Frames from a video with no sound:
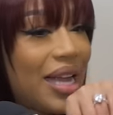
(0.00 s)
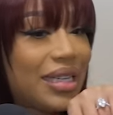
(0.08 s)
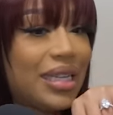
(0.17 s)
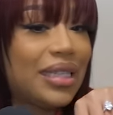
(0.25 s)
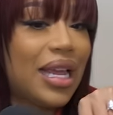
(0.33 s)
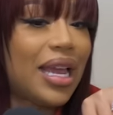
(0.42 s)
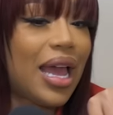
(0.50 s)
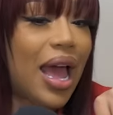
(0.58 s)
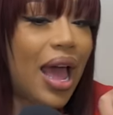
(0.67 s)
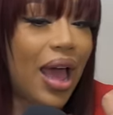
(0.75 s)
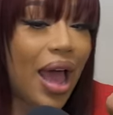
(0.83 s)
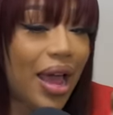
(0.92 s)
I just think
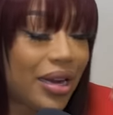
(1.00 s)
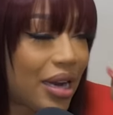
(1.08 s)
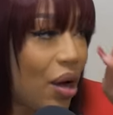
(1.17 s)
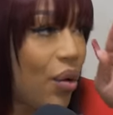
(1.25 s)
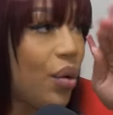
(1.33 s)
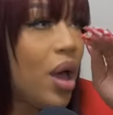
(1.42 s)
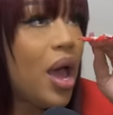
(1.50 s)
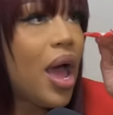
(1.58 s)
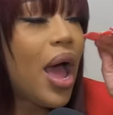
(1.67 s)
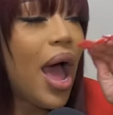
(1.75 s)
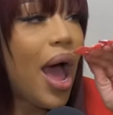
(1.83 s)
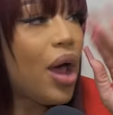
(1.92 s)
I don't
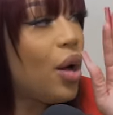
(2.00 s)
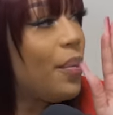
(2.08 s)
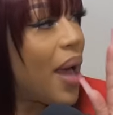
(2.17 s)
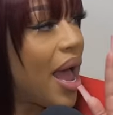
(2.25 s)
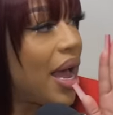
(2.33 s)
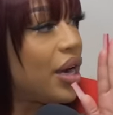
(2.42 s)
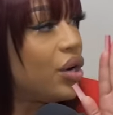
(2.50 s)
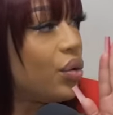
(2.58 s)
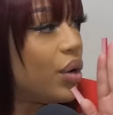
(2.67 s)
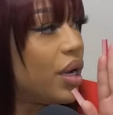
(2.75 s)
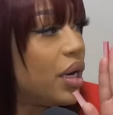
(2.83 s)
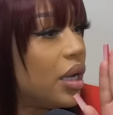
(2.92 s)
mind
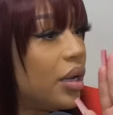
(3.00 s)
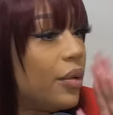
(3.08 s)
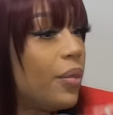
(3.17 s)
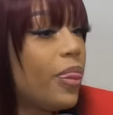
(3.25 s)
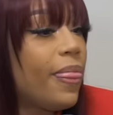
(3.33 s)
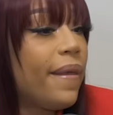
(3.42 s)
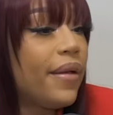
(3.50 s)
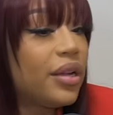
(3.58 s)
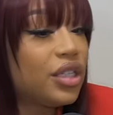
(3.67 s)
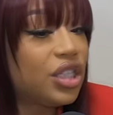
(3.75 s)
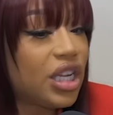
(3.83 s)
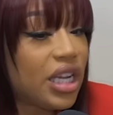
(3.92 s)
doing
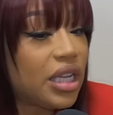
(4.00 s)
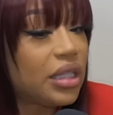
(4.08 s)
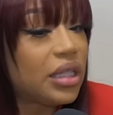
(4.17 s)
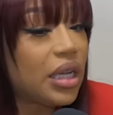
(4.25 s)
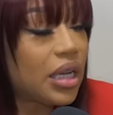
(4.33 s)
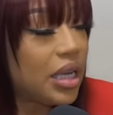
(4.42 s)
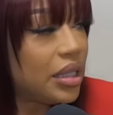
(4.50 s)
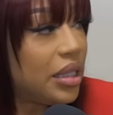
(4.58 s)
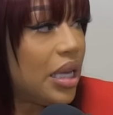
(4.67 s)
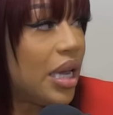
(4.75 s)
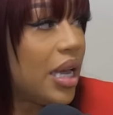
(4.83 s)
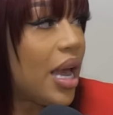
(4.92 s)
she suck his
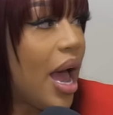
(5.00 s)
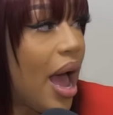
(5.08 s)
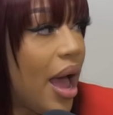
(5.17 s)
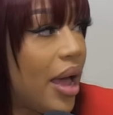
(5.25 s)
dick,